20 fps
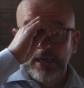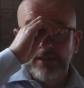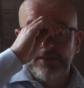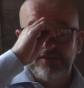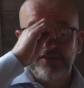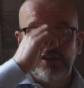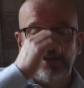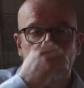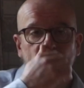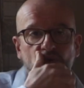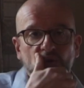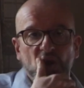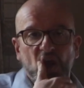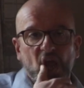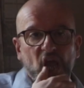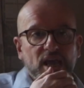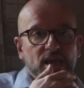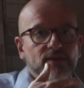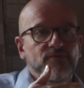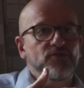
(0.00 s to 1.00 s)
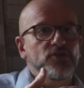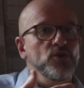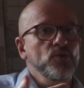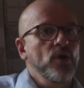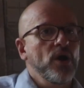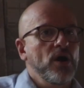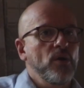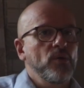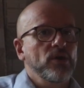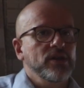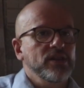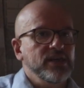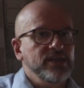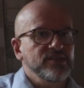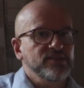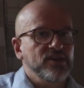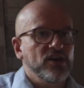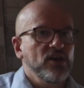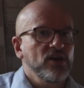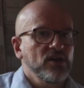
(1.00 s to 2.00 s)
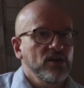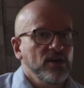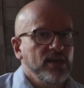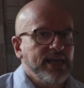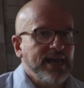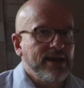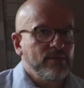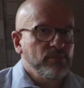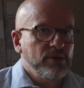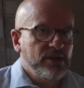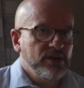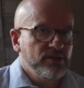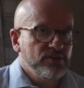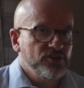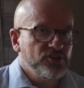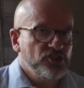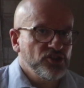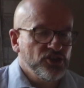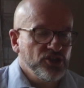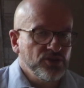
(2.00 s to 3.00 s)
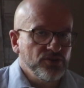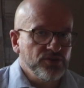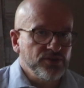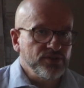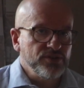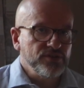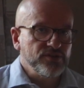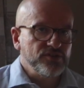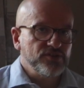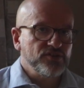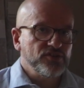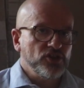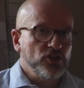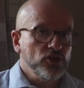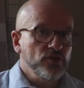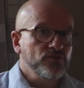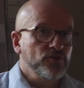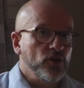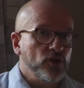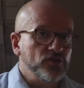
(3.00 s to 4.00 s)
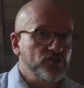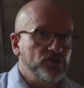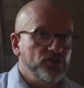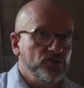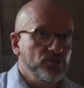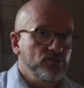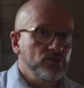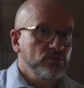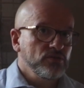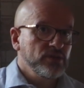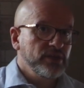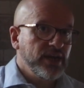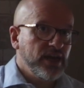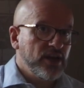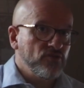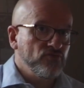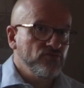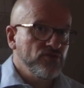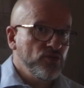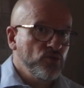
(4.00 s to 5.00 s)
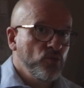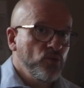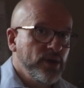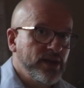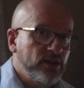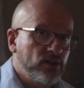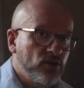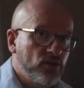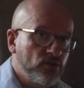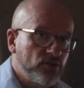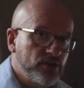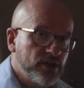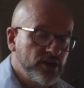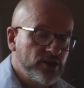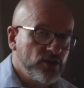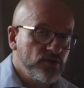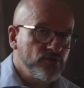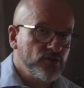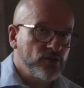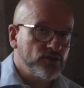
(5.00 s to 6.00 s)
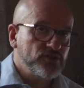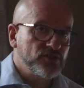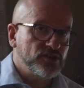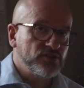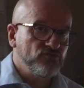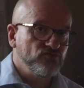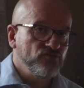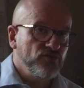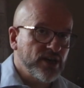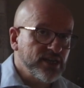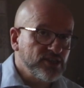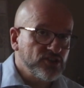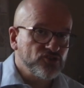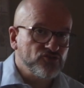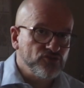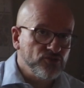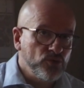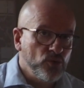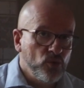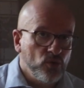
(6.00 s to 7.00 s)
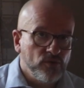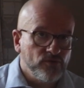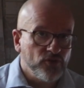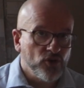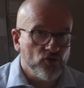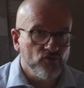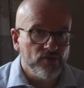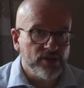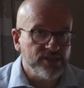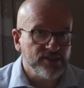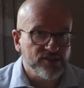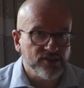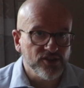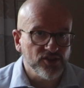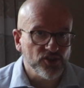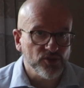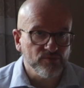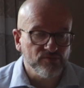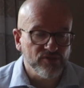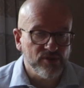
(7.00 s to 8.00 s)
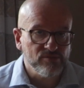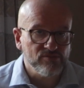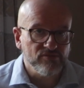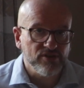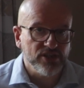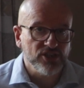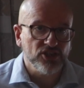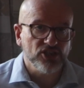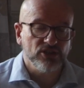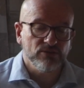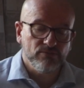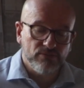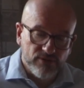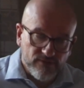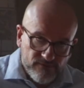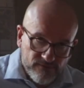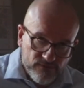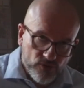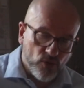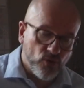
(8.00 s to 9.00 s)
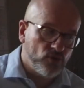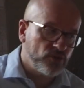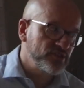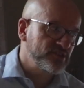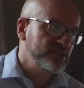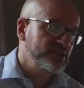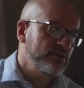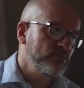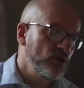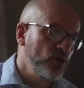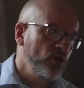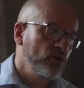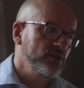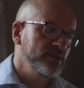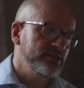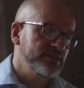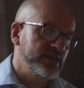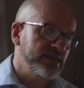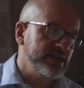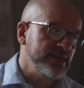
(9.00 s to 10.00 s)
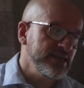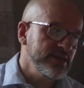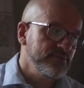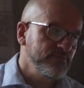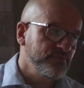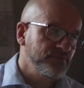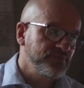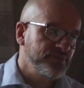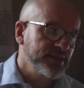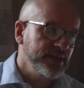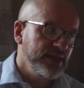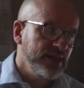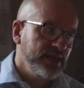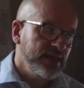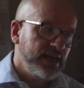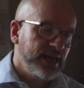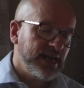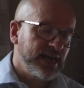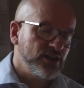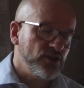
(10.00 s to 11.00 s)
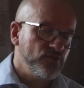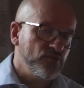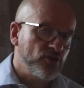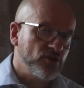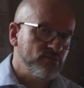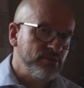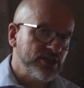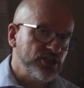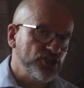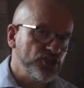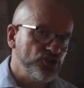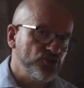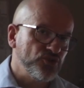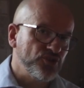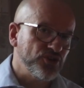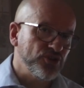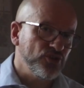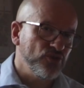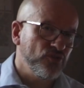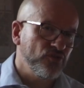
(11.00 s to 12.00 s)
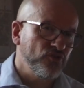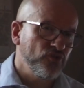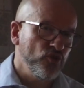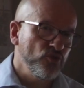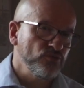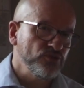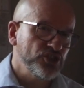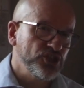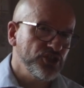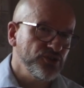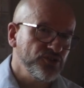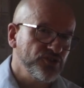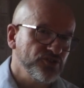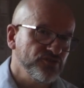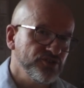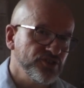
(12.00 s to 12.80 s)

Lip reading: So if you are one of these early applicant students, you've got to get a real wiggle on, and you've got to race through all of your research and preparation before the summer holiday, and you've got to make sure that your form tutor